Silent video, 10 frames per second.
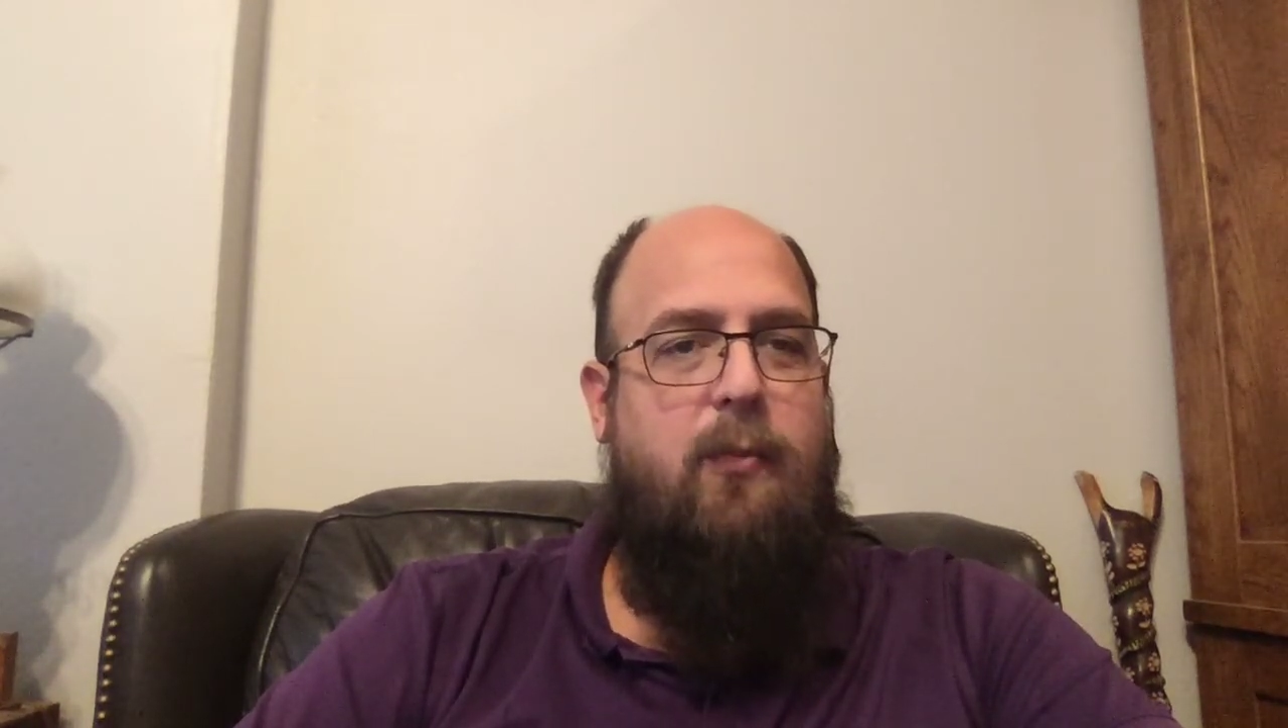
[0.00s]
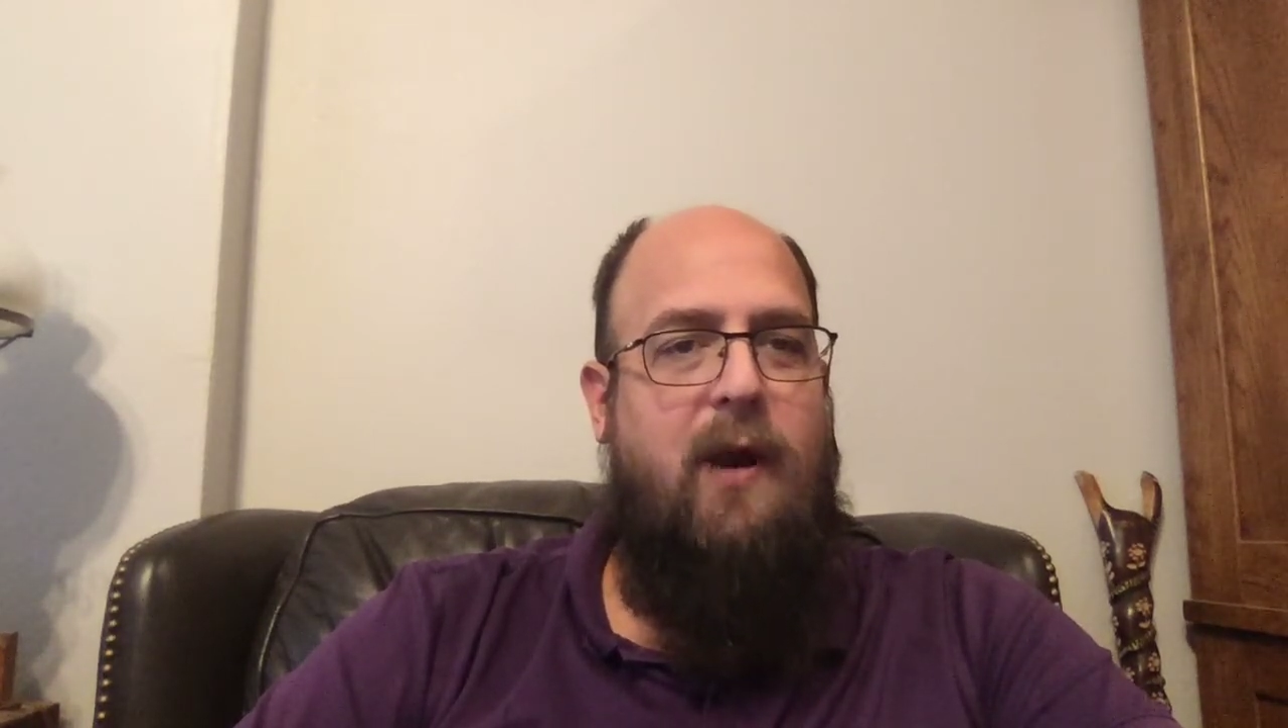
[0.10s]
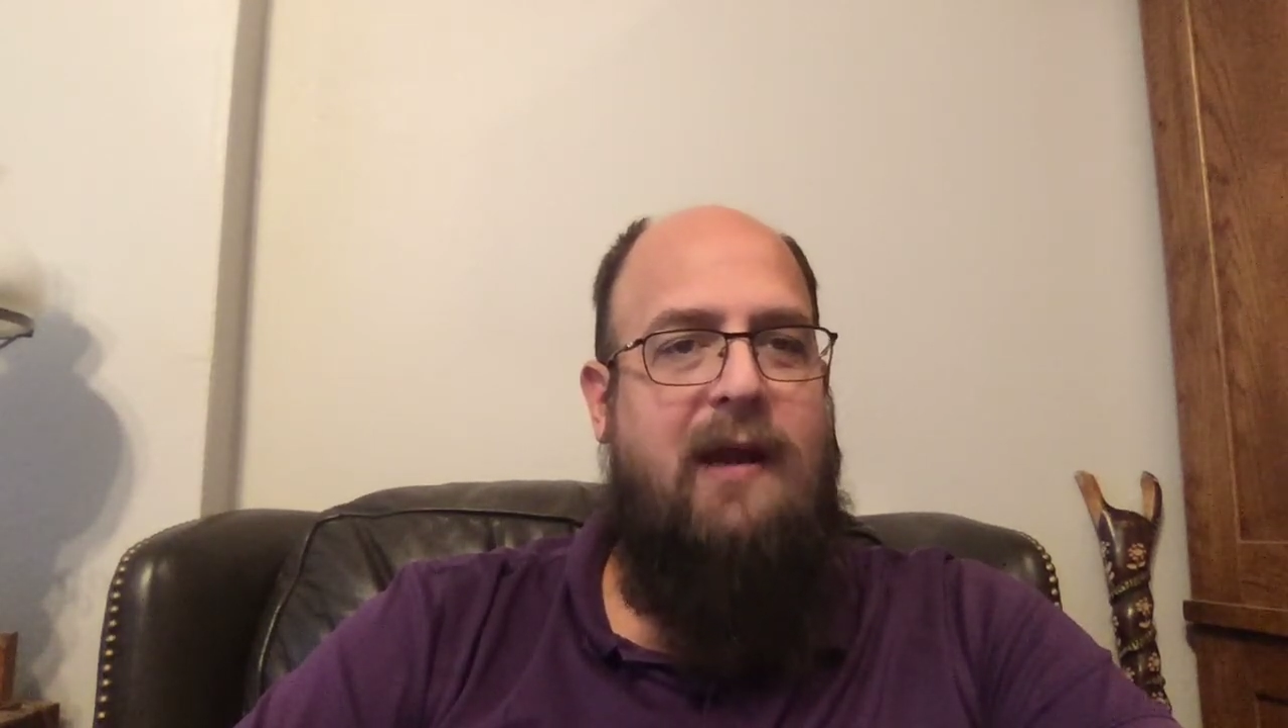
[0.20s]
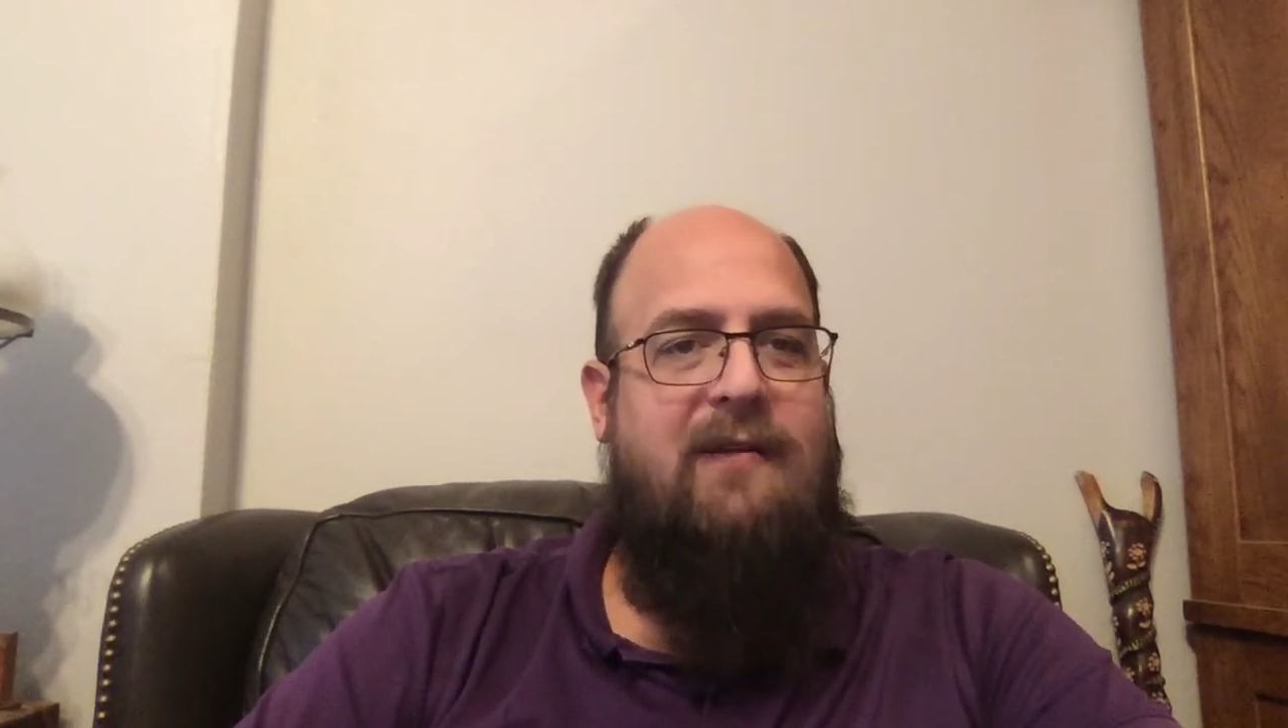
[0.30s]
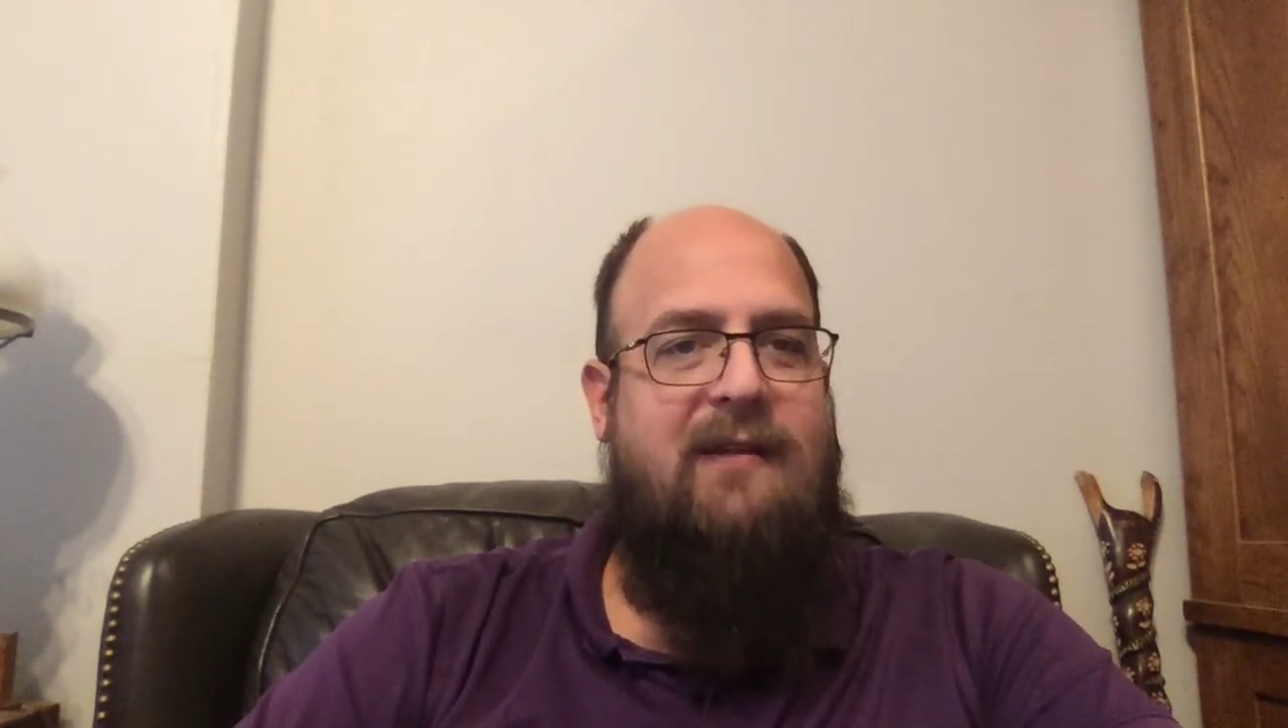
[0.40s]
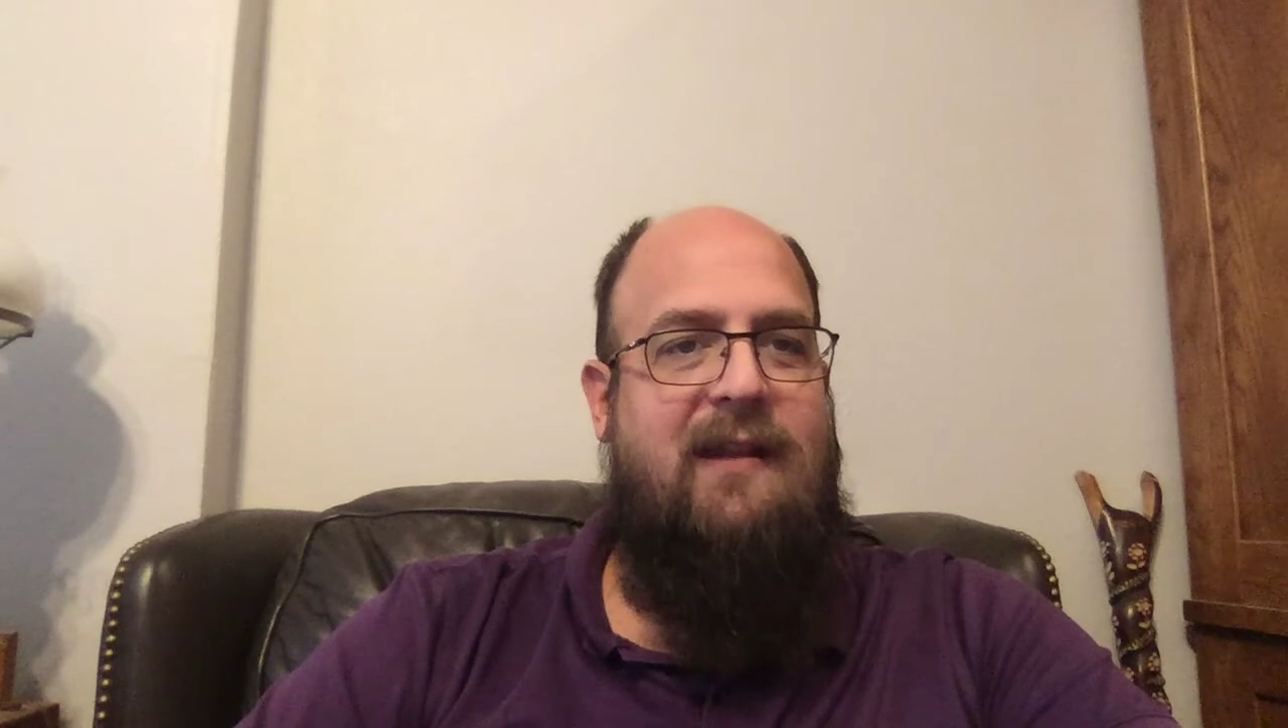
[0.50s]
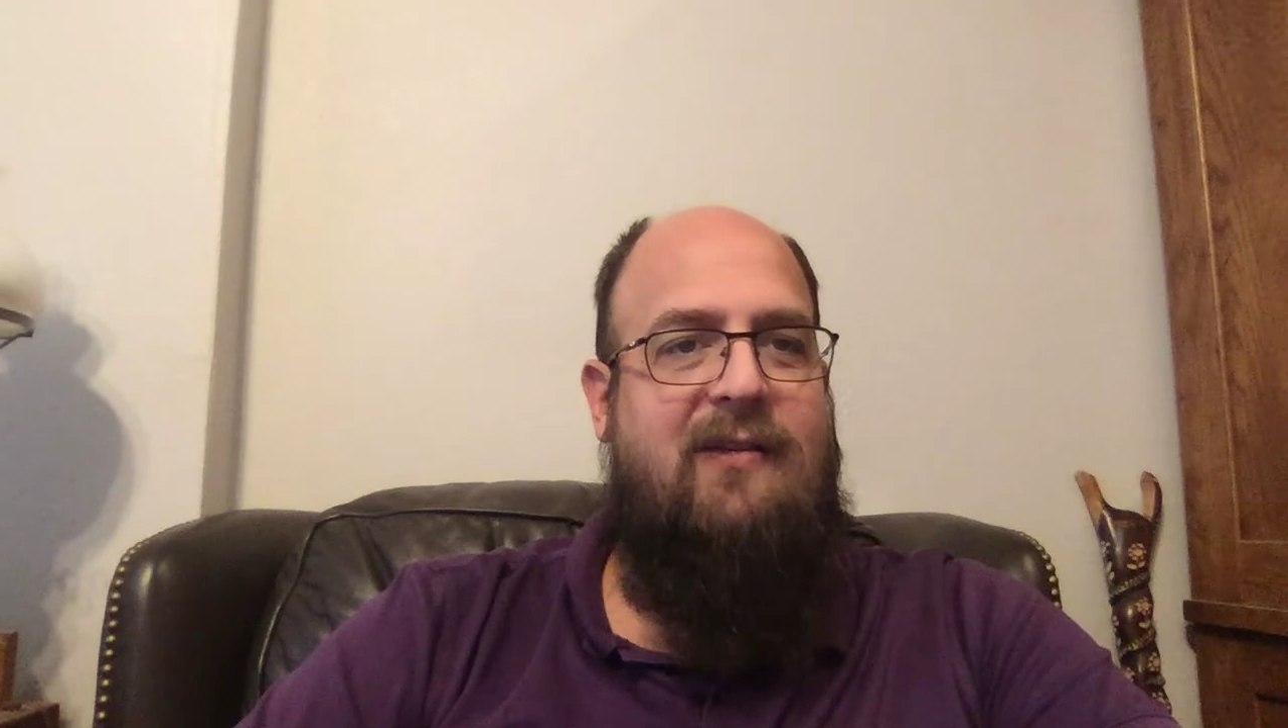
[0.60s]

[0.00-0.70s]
breaks the